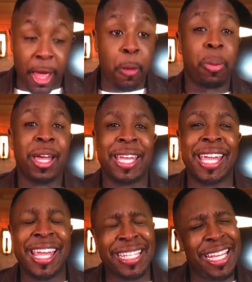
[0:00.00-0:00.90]
But
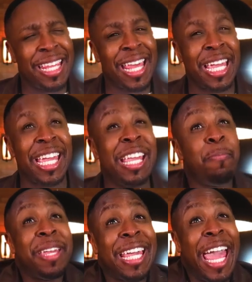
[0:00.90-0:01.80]
it said that he
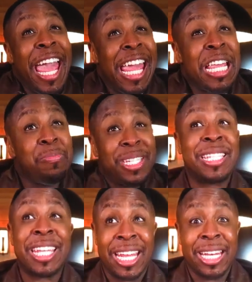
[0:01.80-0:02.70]
became
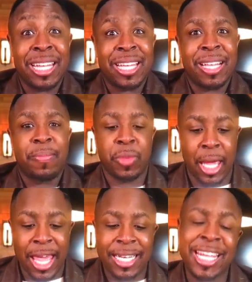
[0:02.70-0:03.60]
sin,
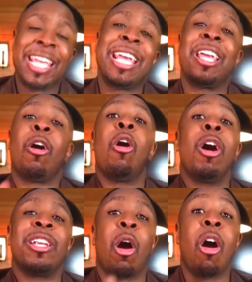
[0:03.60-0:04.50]
taking
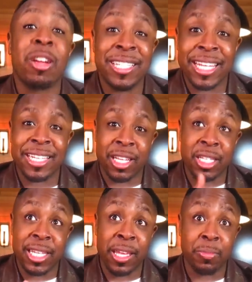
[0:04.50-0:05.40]
on our sins
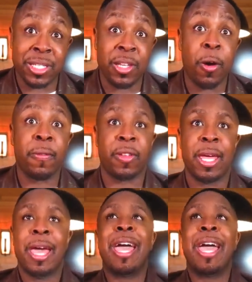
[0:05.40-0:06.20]
unto himself.